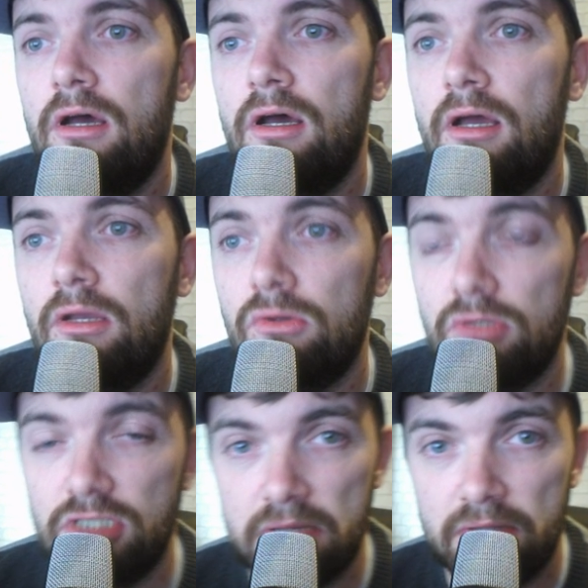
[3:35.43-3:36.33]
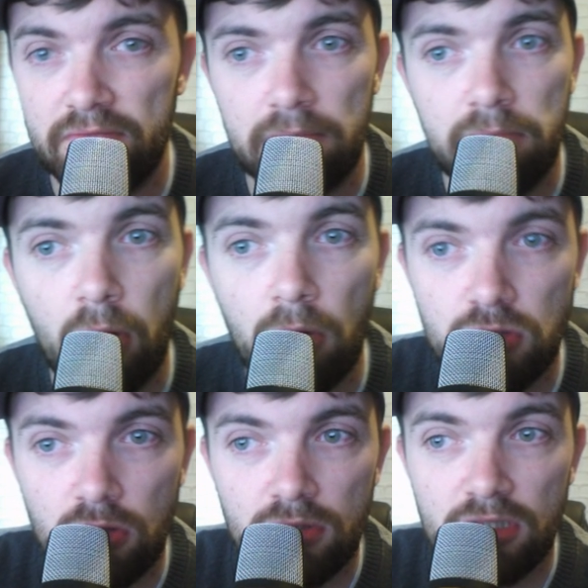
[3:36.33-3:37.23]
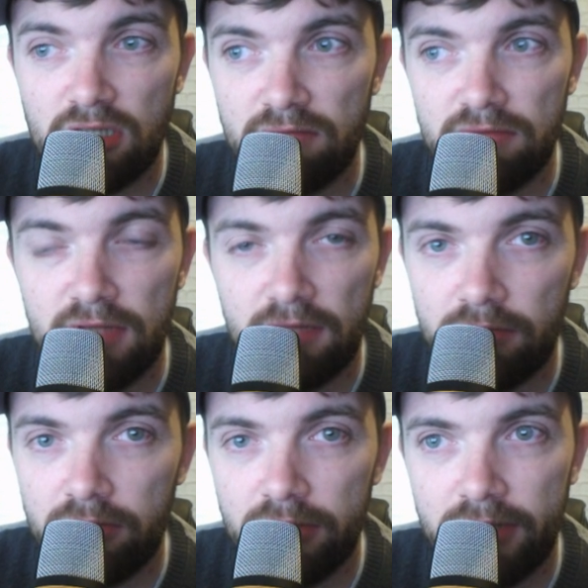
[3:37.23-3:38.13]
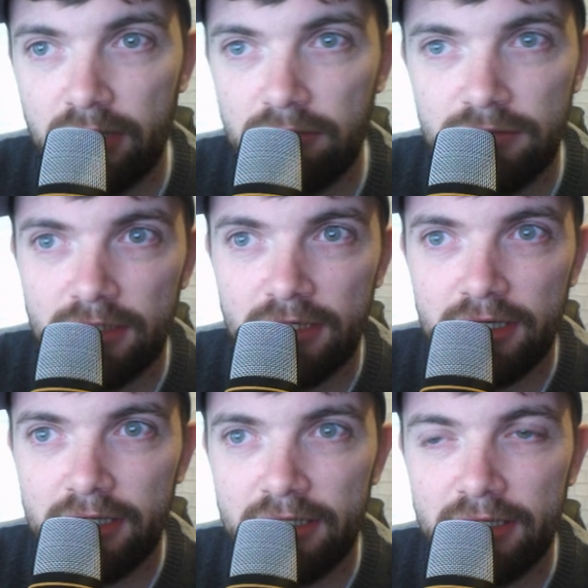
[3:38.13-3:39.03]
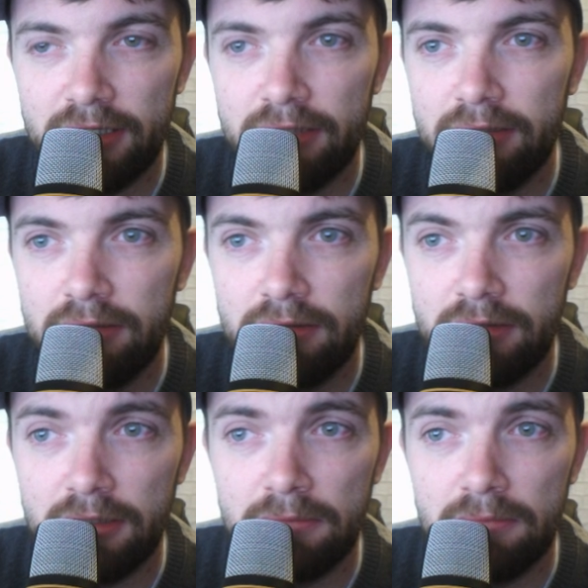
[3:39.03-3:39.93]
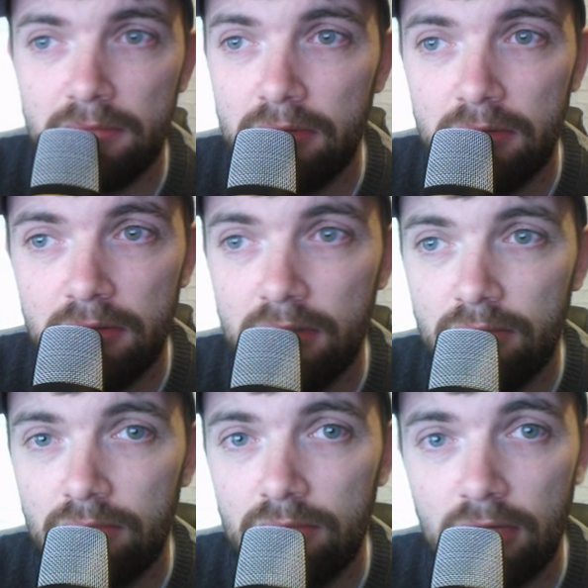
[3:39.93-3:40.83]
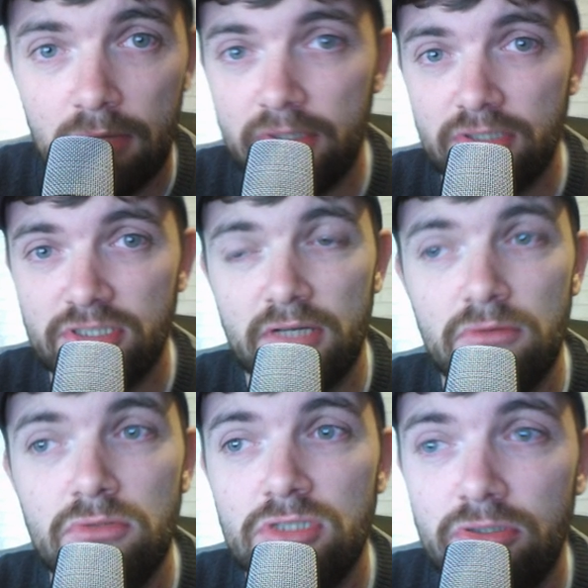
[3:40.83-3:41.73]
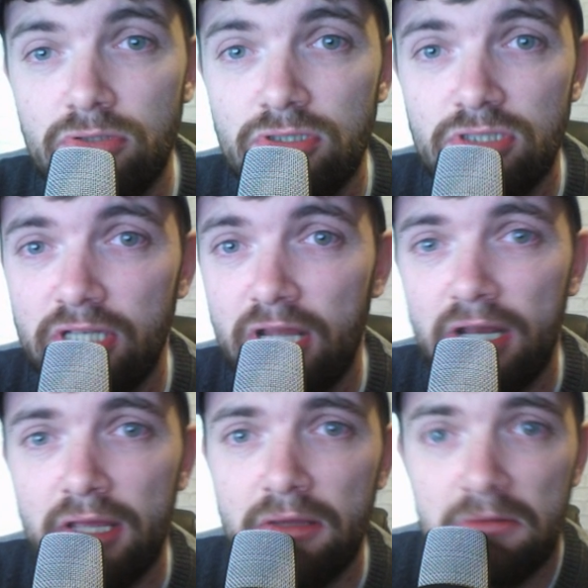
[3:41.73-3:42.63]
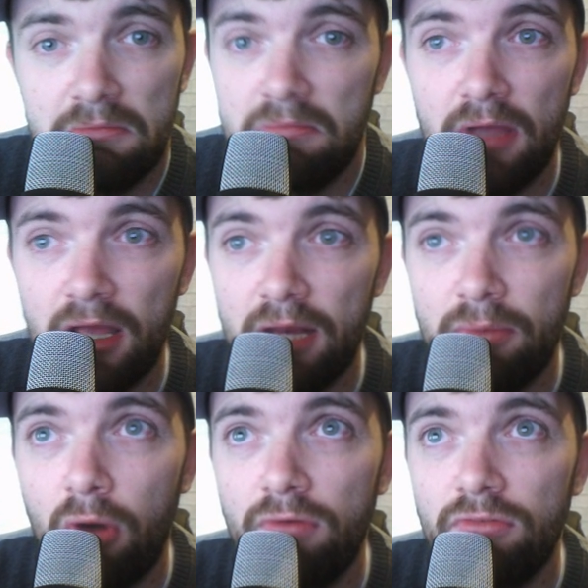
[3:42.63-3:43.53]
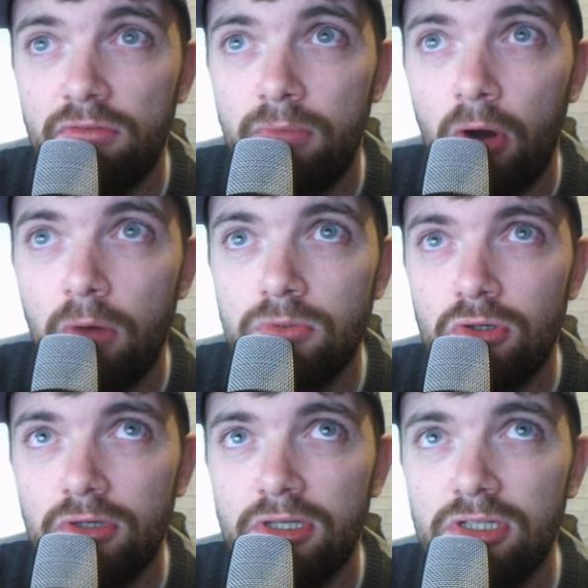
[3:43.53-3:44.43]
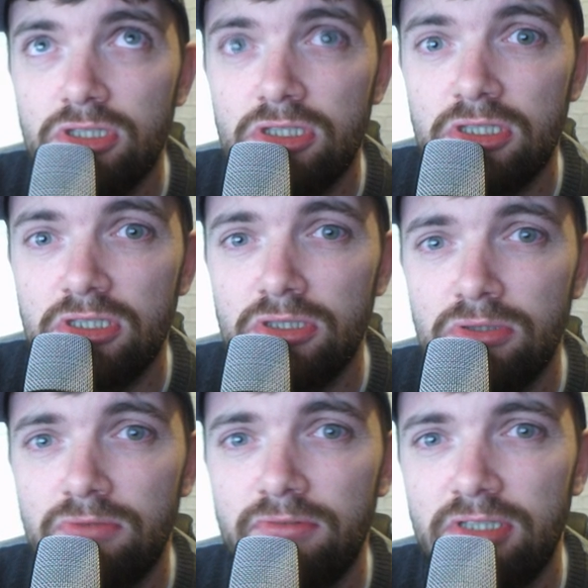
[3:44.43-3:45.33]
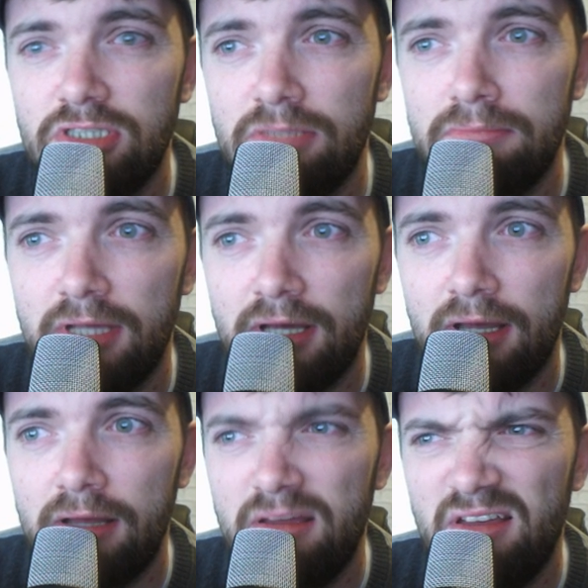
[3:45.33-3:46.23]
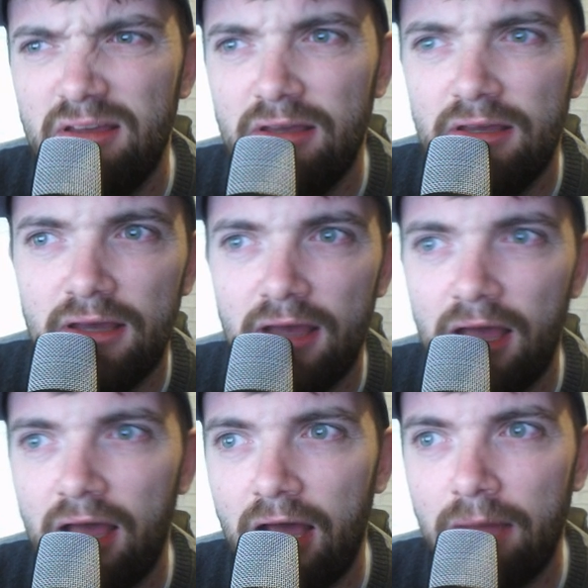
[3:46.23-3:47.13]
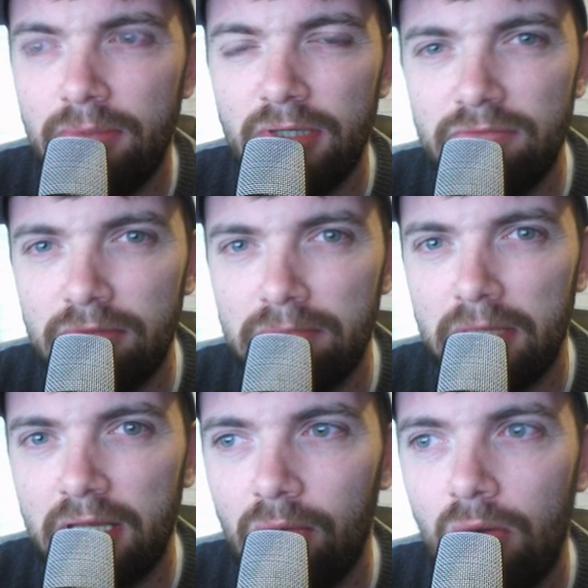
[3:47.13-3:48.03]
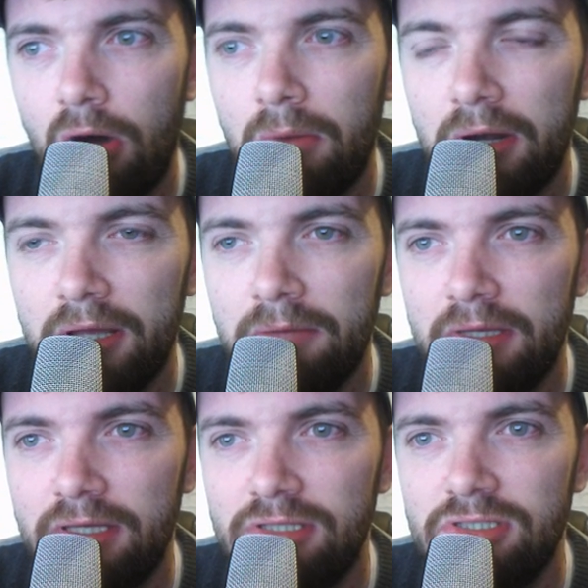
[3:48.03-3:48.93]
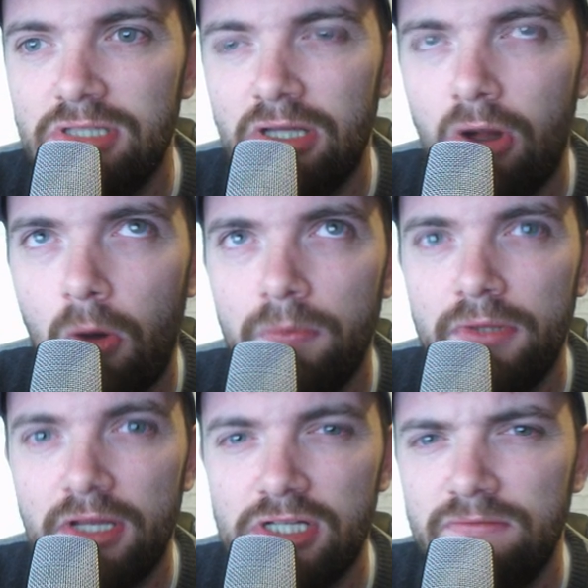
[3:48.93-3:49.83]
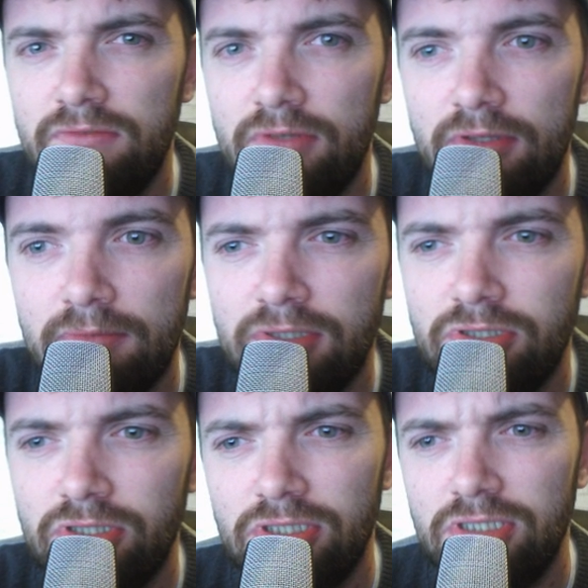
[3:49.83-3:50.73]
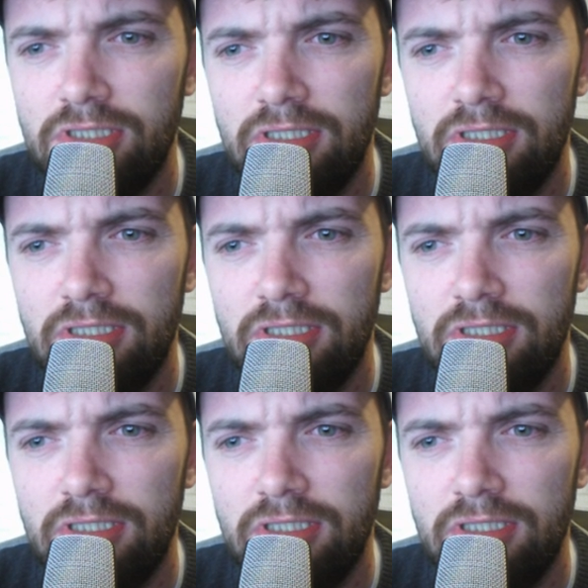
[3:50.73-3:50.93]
I got accepted for pop sockets. I've never really delved into that yet. Um, what about yourselves? Have you seen any any profits from pop sockets? It's not really something that I believe would make a lot of money because the competition for them is just